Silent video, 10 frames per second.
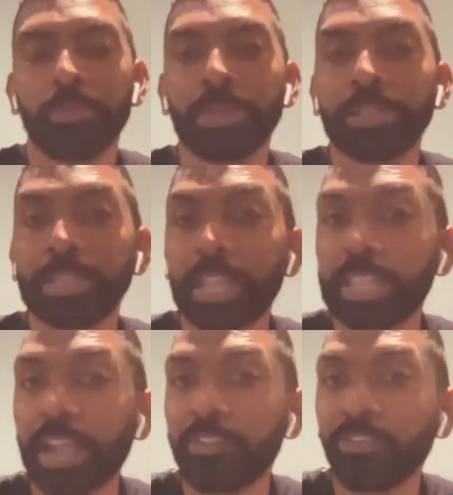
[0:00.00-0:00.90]
We must let
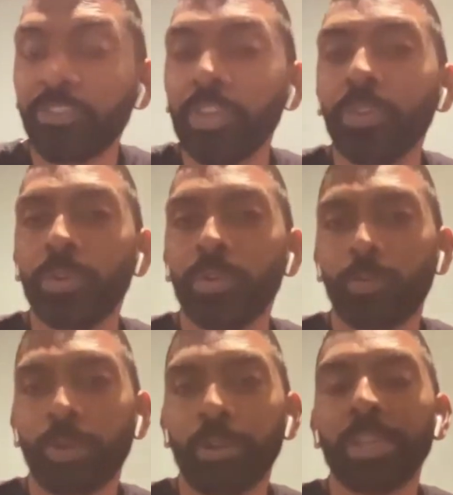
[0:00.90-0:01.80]
that fuel
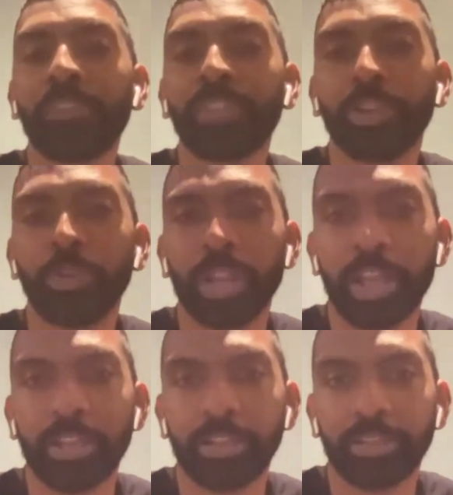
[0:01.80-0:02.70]
where we have to go
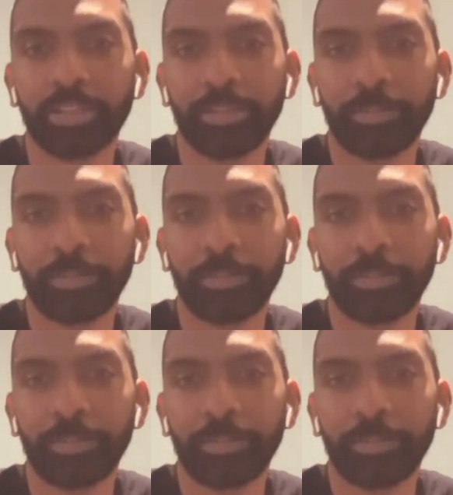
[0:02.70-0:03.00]
next.